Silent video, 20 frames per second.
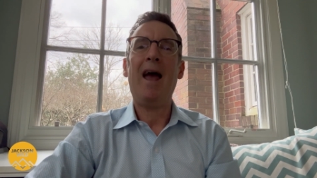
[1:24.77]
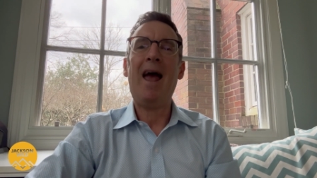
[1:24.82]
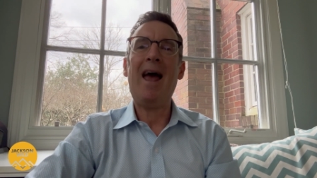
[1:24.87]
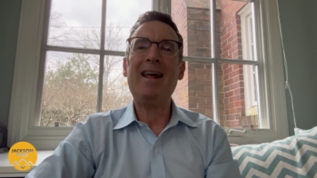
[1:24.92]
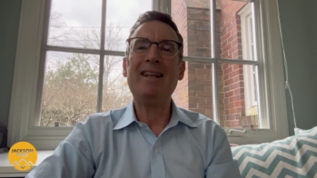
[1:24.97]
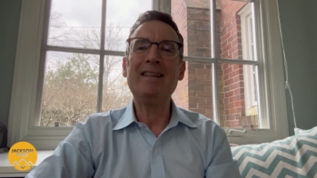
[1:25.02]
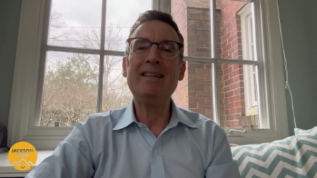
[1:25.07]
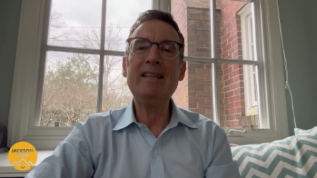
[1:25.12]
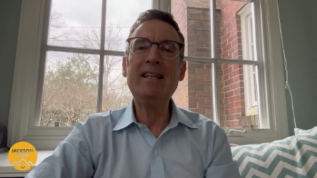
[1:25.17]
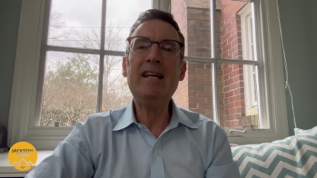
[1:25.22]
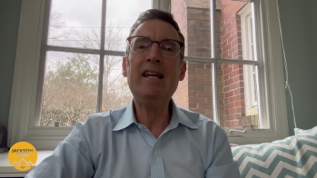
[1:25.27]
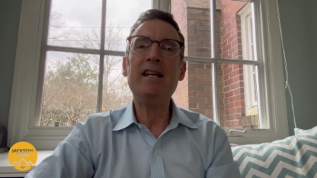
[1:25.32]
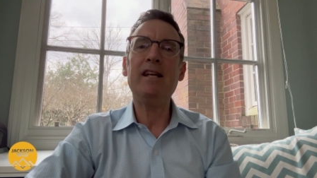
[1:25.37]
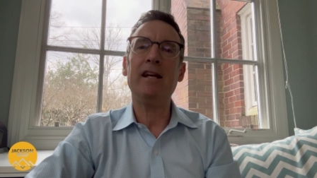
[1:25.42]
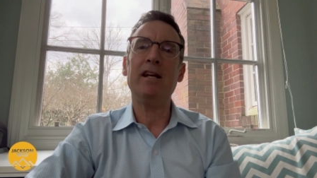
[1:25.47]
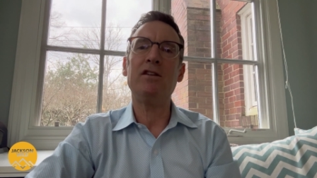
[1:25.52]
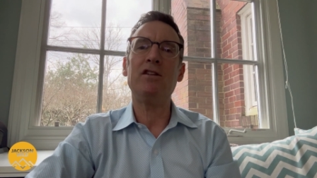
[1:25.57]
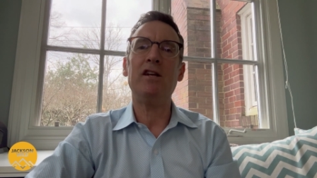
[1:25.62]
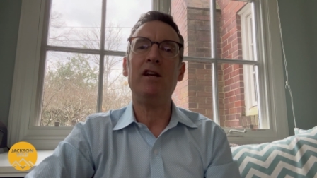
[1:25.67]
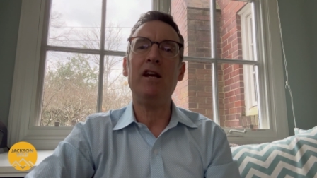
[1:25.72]
and
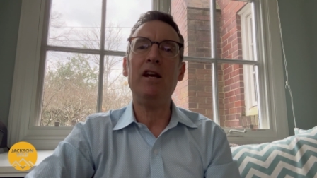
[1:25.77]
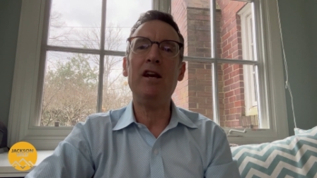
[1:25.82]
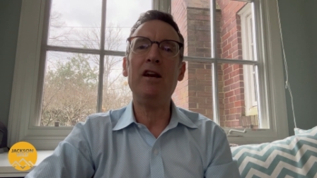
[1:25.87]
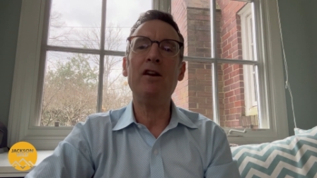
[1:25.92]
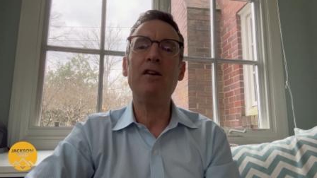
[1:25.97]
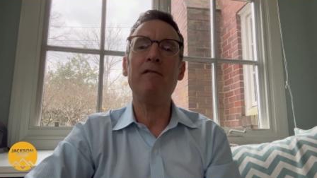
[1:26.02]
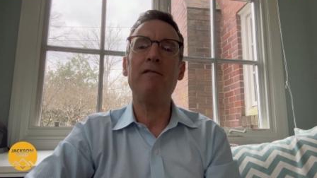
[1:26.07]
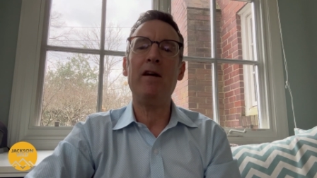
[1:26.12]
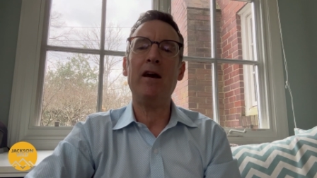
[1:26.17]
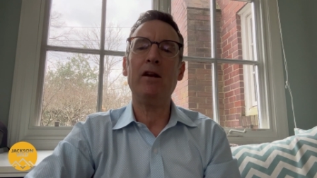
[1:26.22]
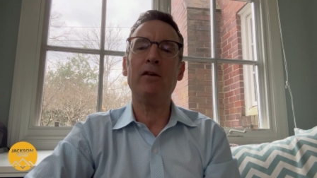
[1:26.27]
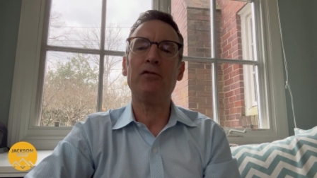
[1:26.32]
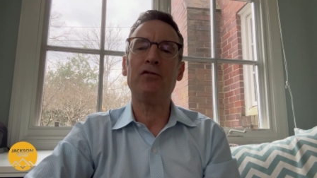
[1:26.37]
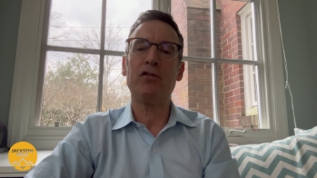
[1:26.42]
leading to innovative